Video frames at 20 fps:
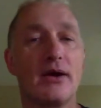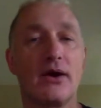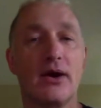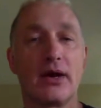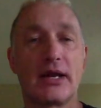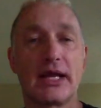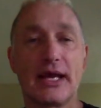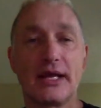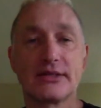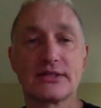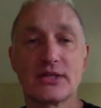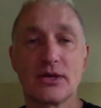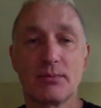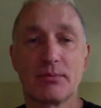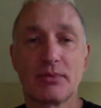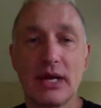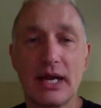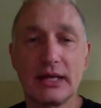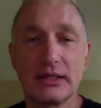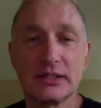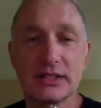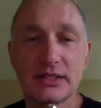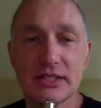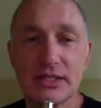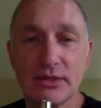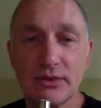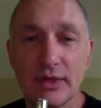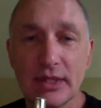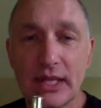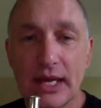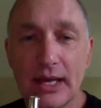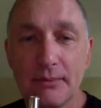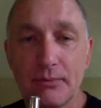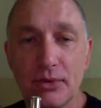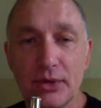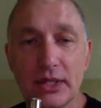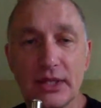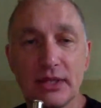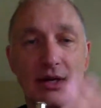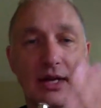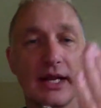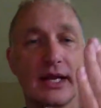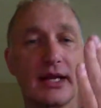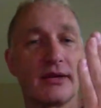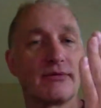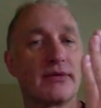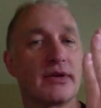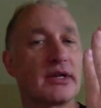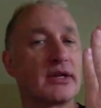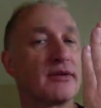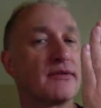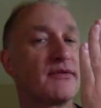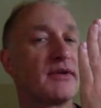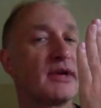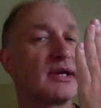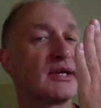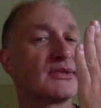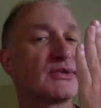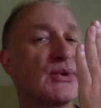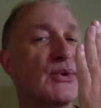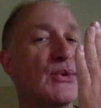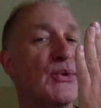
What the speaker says: Okay, so practice doing that, putting your hand in front of your face